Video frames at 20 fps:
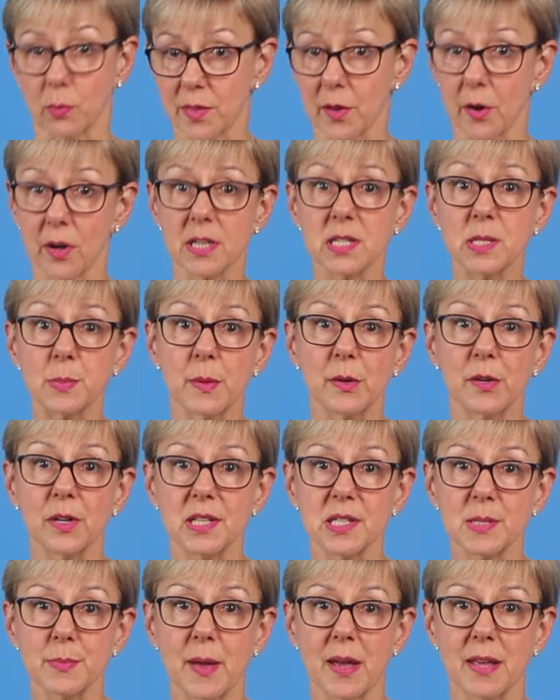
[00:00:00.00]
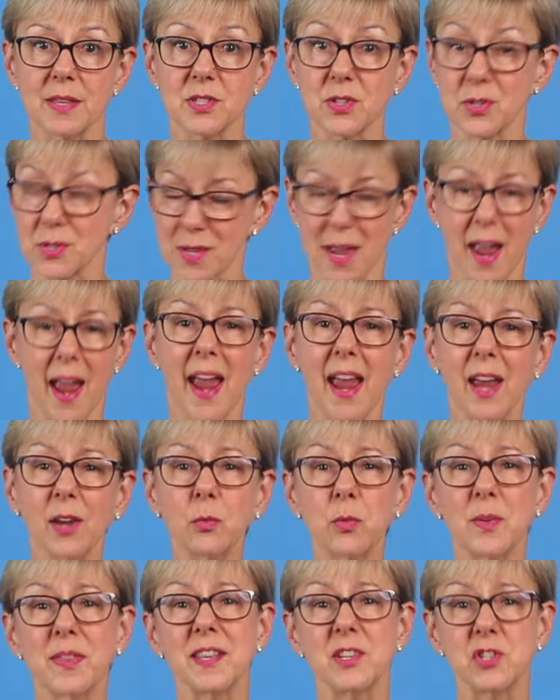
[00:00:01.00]
with our experience masters,
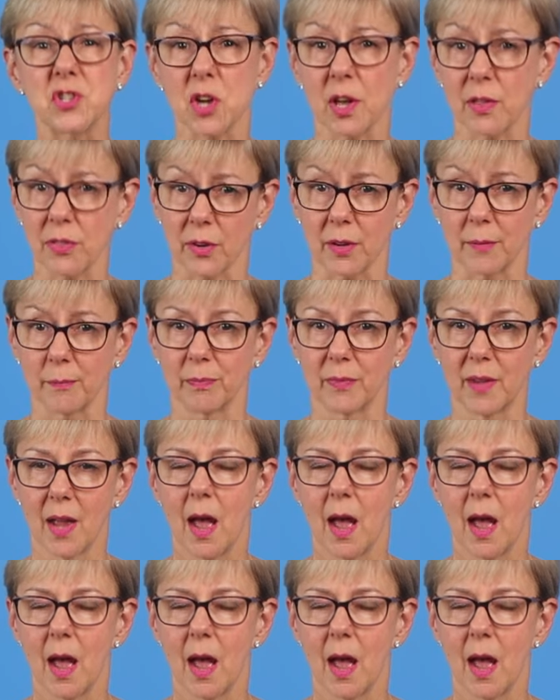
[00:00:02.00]
and with each other.